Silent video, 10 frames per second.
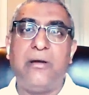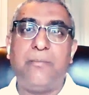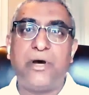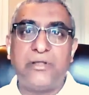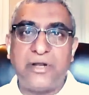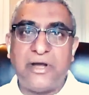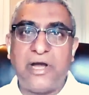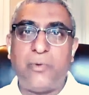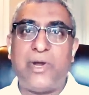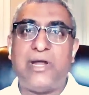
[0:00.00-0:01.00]

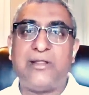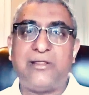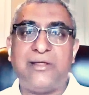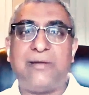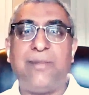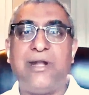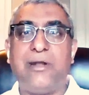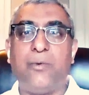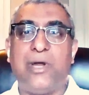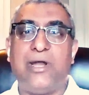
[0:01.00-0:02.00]
persona-aware,
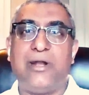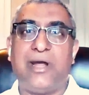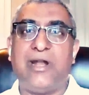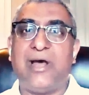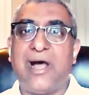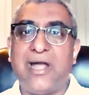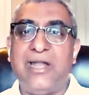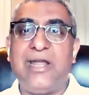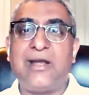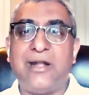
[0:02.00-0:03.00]
segment-aware, and a
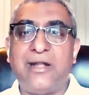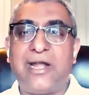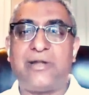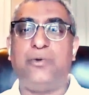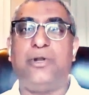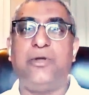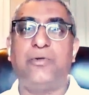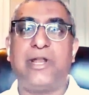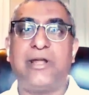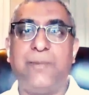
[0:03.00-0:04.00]
highly contextual
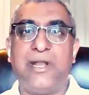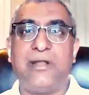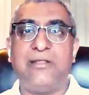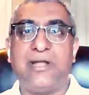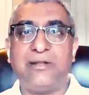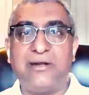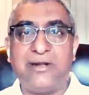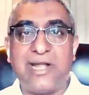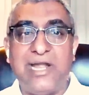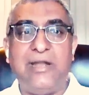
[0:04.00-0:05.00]
user experience that is
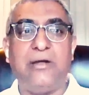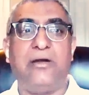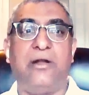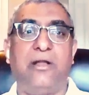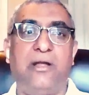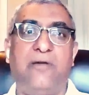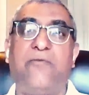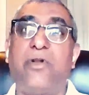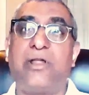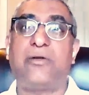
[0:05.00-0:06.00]
tailored
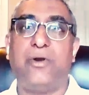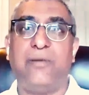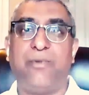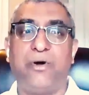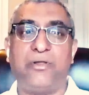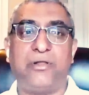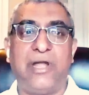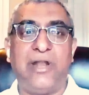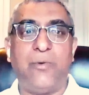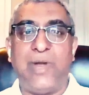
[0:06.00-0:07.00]
for escrow deposits
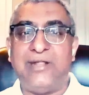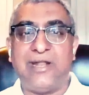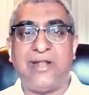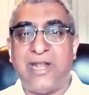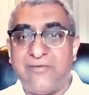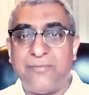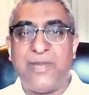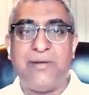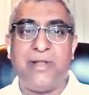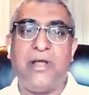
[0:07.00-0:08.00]
in a way that has never
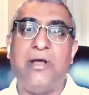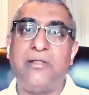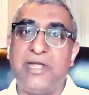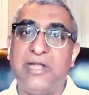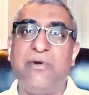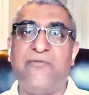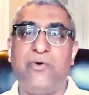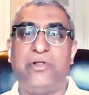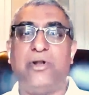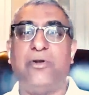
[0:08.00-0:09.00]
been seen
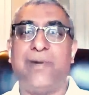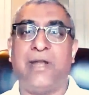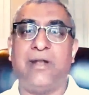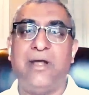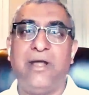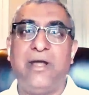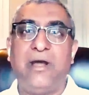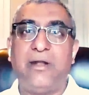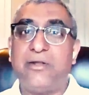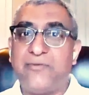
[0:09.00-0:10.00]
before in the domain.
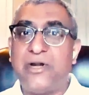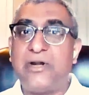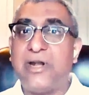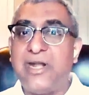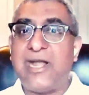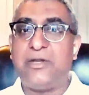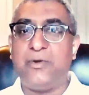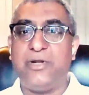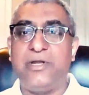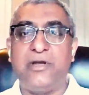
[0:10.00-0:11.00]
Now, the word
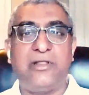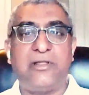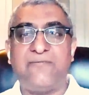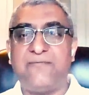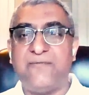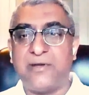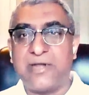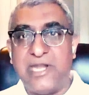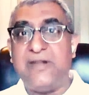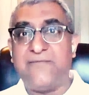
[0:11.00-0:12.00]
contextual here is a
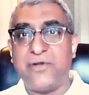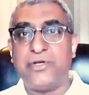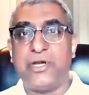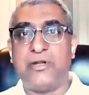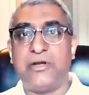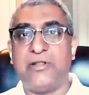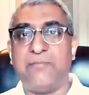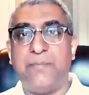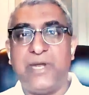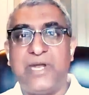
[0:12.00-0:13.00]
key differentiator. It's a
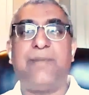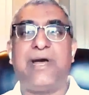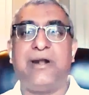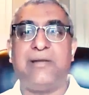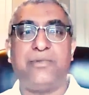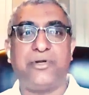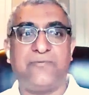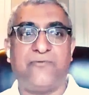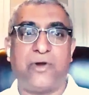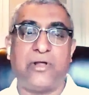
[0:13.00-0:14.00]
big paradigm
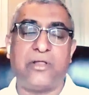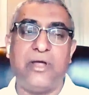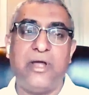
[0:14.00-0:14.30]
shift for us.